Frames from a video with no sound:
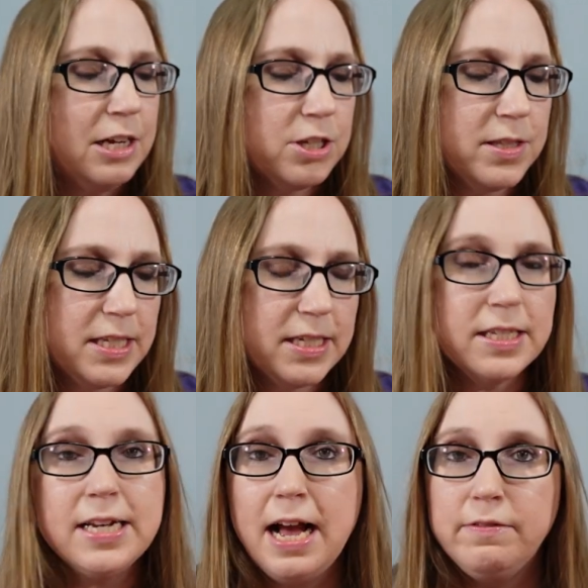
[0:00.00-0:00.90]
So this
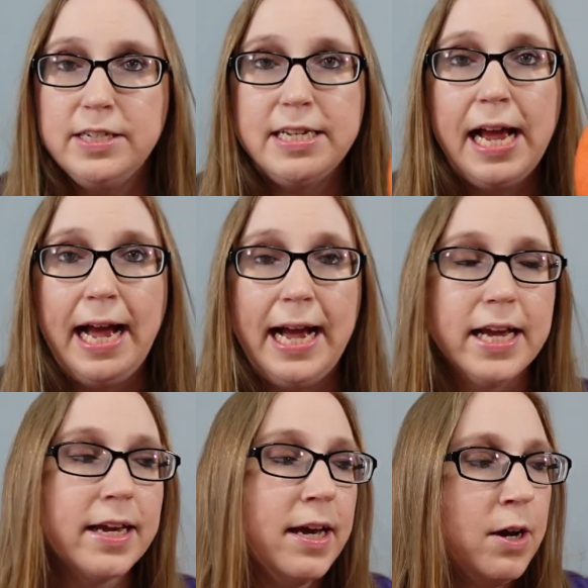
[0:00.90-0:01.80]
doesn't have a
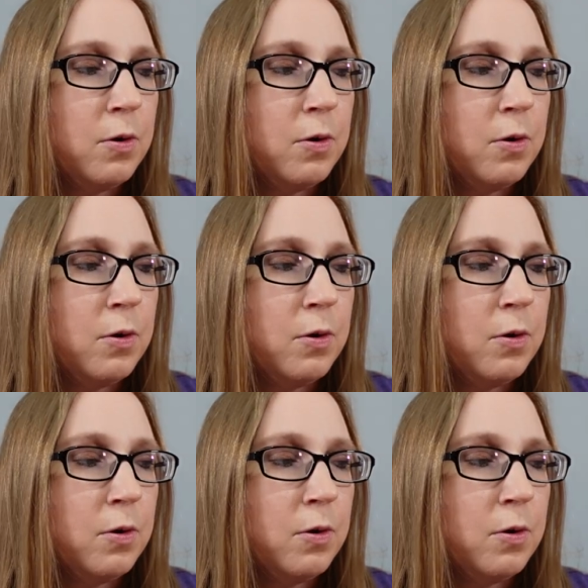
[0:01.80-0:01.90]
tag.